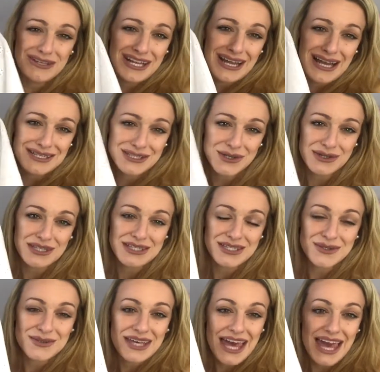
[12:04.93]
Really like to go in the
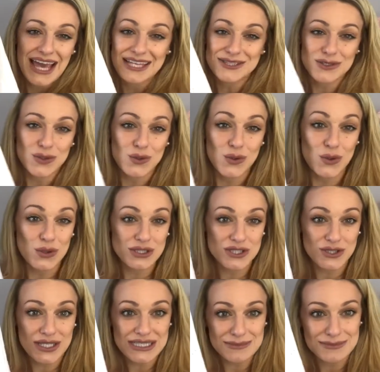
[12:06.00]
suitcase or to
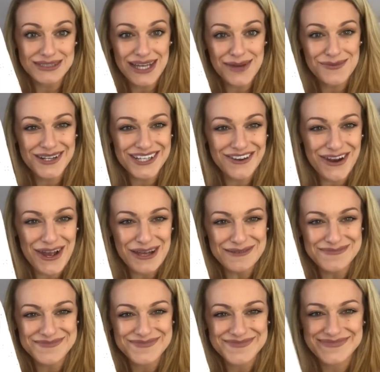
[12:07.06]
dress up and down while you're at
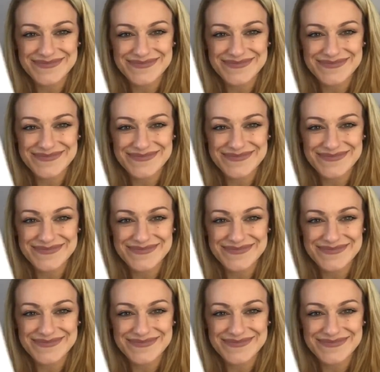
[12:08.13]
home.